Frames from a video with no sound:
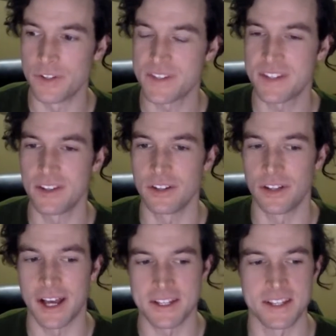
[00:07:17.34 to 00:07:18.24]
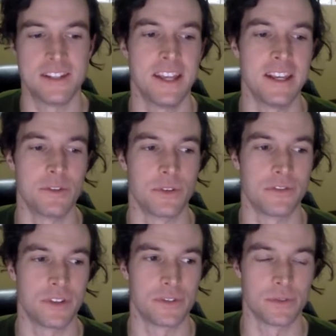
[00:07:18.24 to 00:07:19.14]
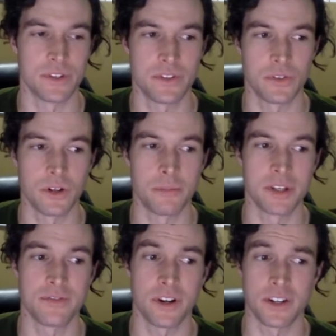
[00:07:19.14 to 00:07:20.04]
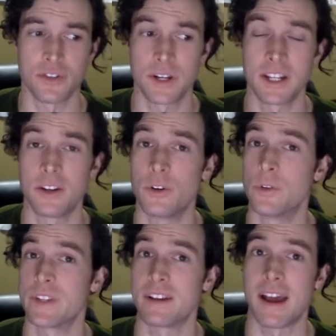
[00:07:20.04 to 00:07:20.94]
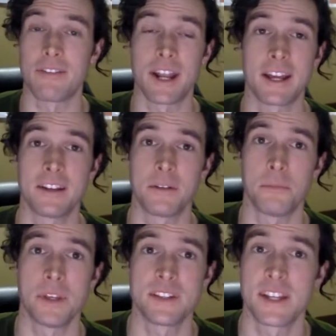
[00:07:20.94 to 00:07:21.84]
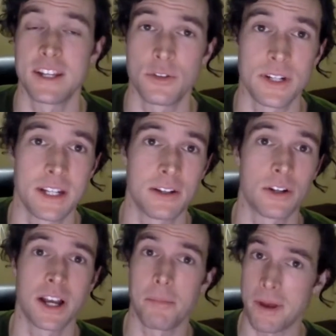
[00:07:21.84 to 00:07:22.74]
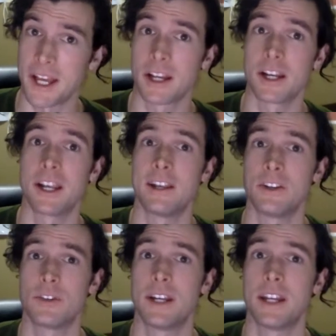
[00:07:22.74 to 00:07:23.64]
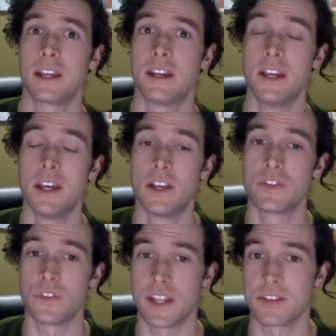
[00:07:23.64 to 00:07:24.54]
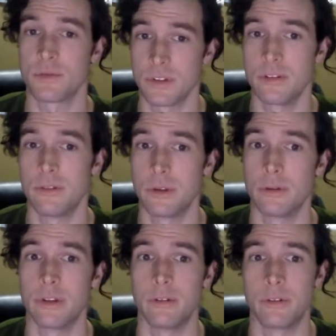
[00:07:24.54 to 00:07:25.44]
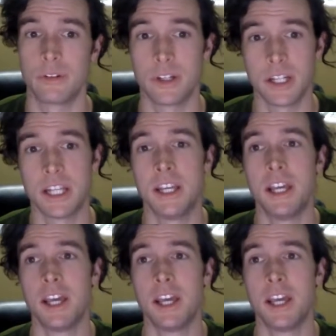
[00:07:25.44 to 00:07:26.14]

It still has its days where it feels really sore, but as far as training goes, I haven't had to miss any training or cut back on any training, so that's really, really, really good.